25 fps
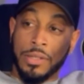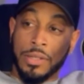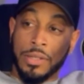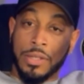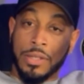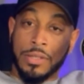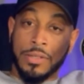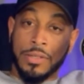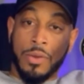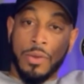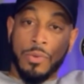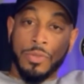
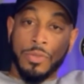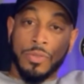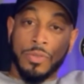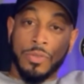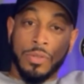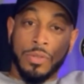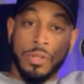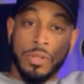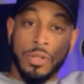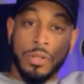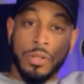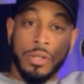Cause I was
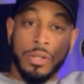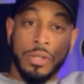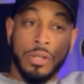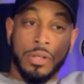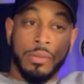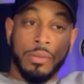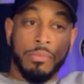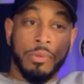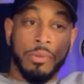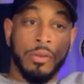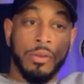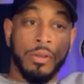on
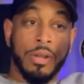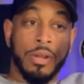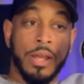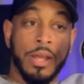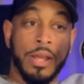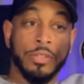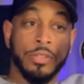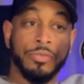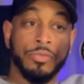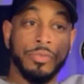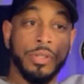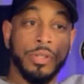the
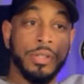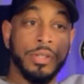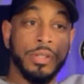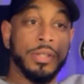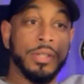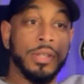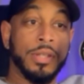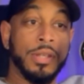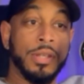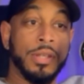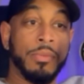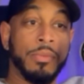Bloodline Street
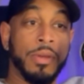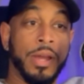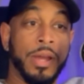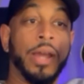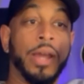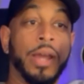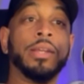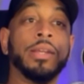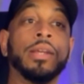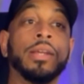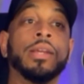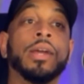team
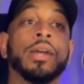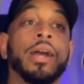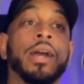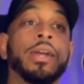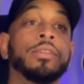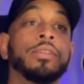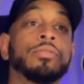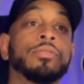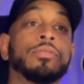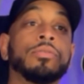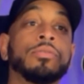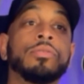in
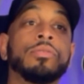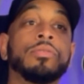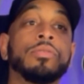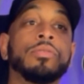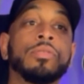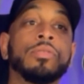high school.